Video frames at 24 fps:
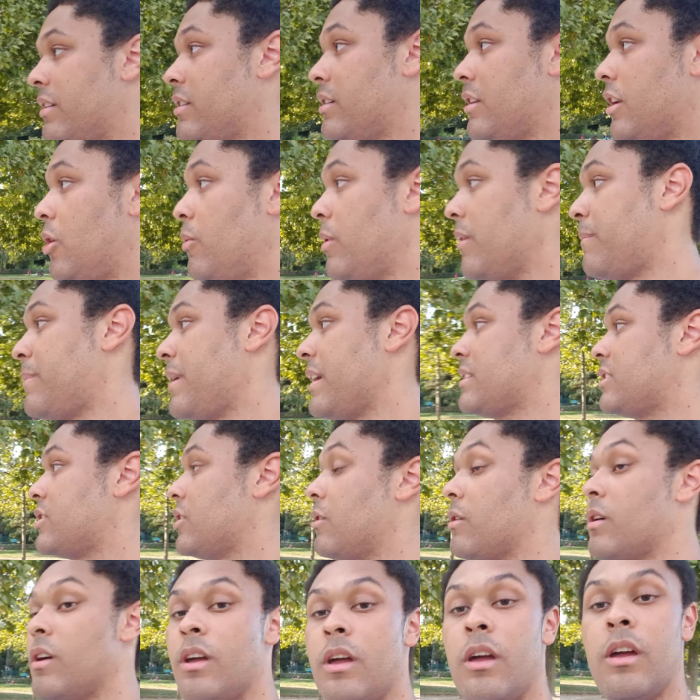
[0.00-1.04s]
you know, we've picked
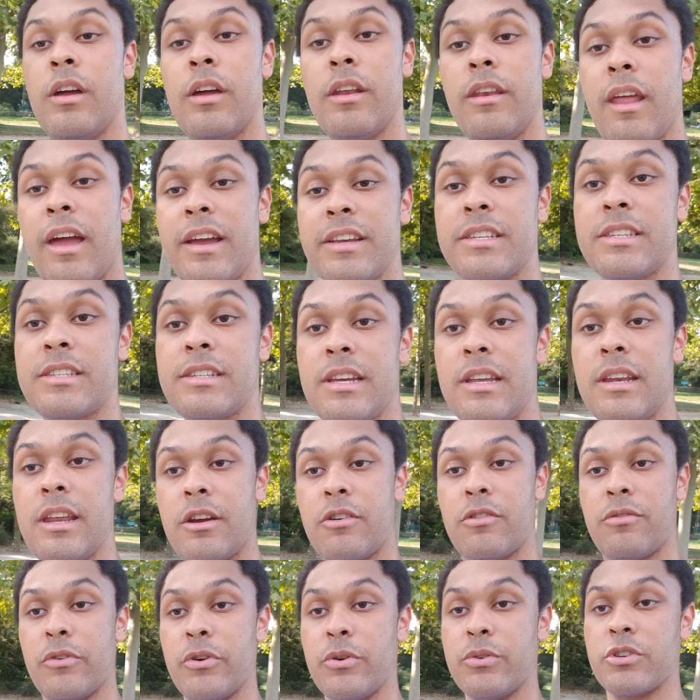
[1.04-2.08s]
a nice
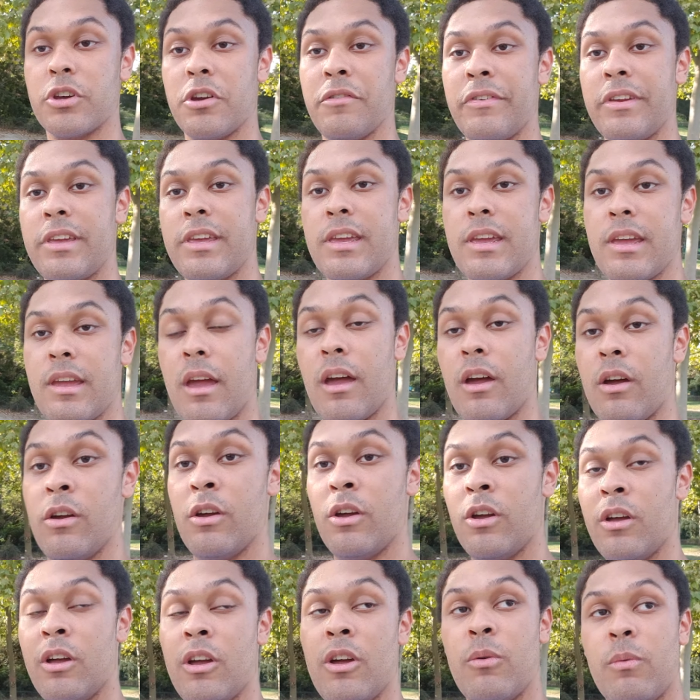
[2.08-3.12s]
scenic route over here
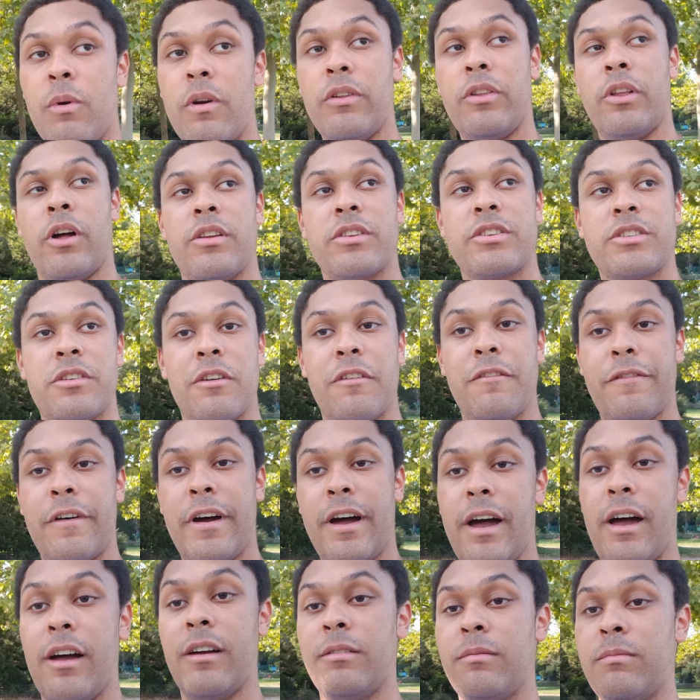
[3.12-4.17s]
with lots of,
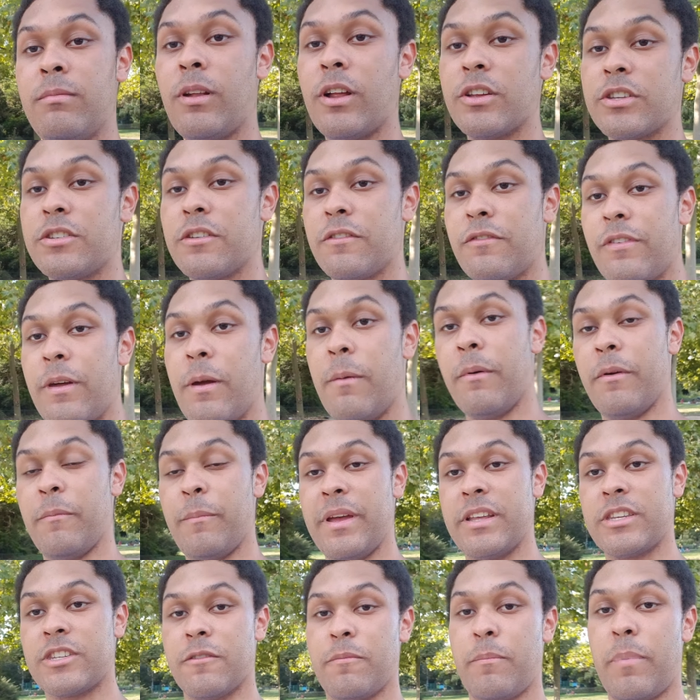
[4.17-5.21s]
uh, lots of uh,
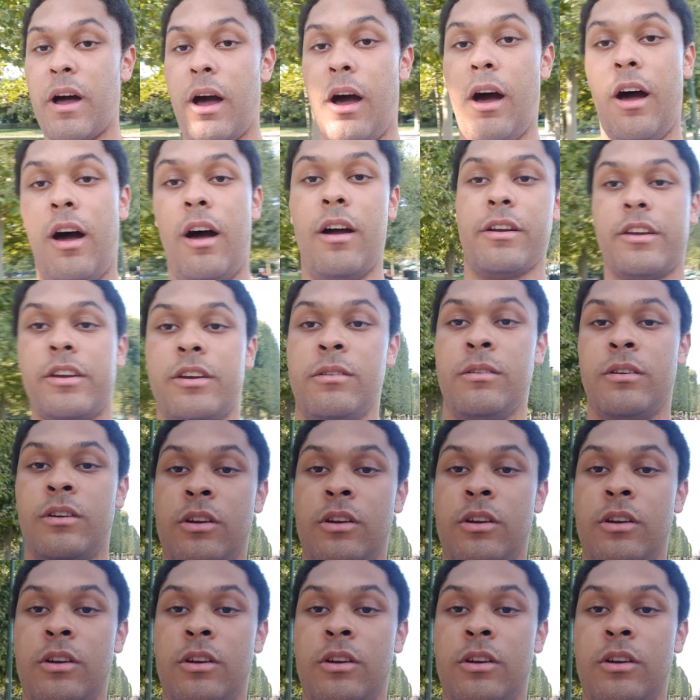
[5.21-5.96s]
bits of park,